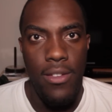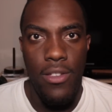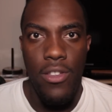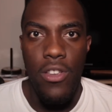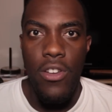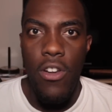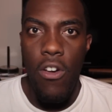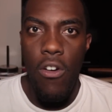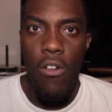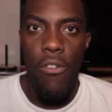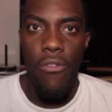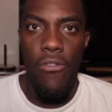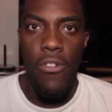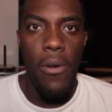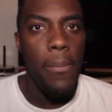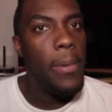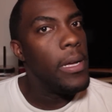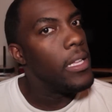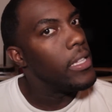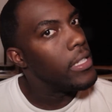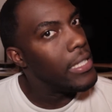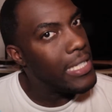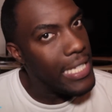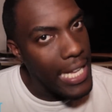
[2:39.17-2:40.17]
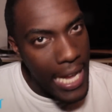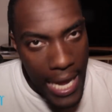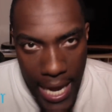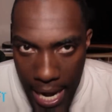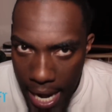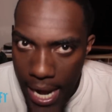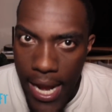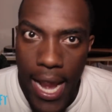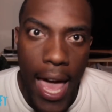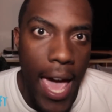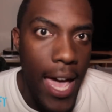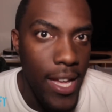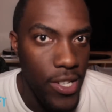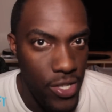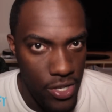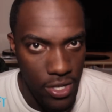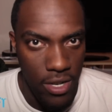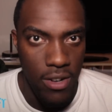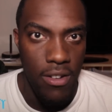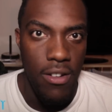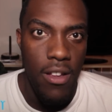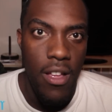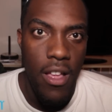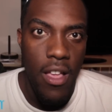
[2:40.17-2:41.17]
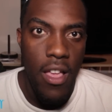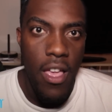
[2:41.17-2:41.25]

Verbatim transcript: you know, from a teenager.